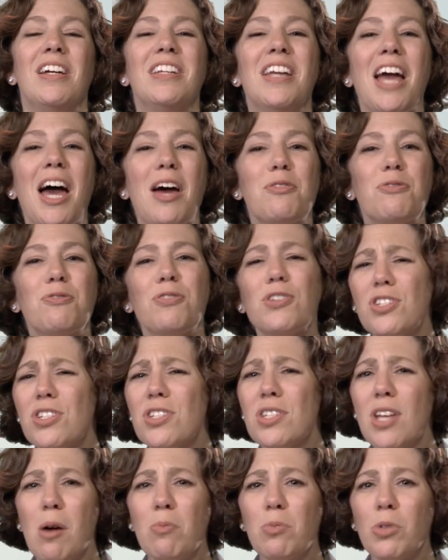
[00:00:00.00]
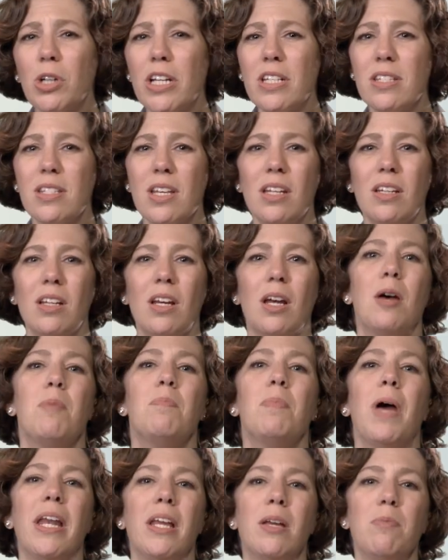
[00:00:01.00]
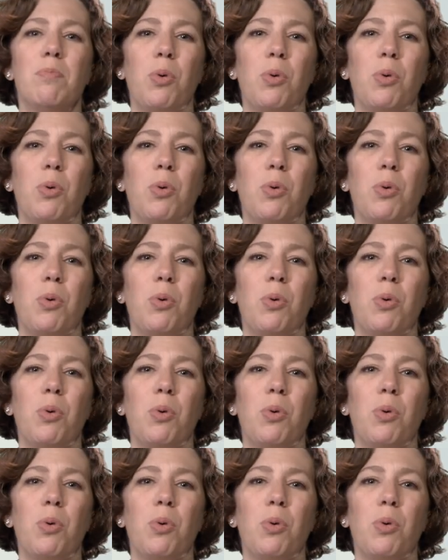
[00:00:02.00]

Yet for some reason, many